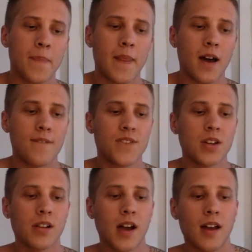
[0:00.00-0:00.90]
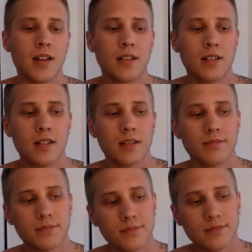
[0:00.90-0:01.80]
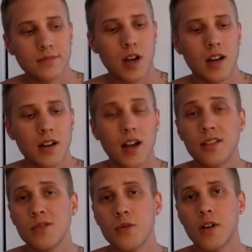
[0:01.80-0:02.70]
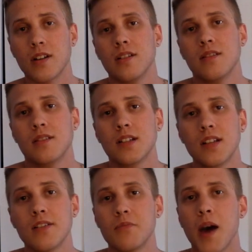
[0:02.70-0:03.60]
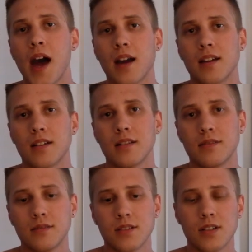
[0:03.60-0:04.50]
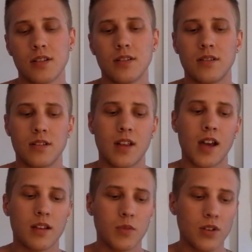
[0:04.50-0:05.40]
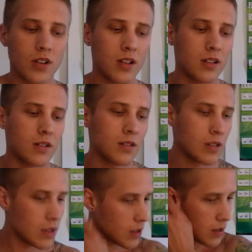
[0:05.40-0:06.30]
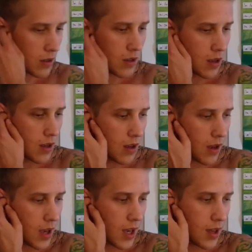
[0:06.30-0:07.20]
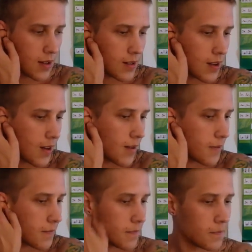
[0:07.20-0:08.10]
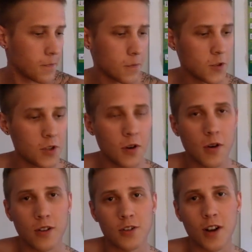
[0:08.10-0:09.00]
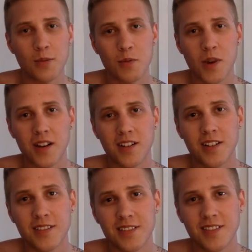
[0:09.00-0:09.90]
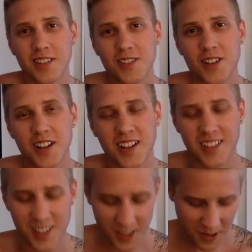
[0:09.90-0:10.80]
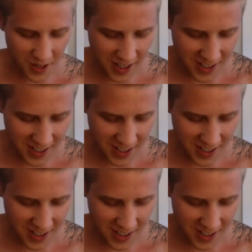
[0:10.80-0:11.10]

I feel like I do want to give back to that community, and so I'll try to be better. I'll try not to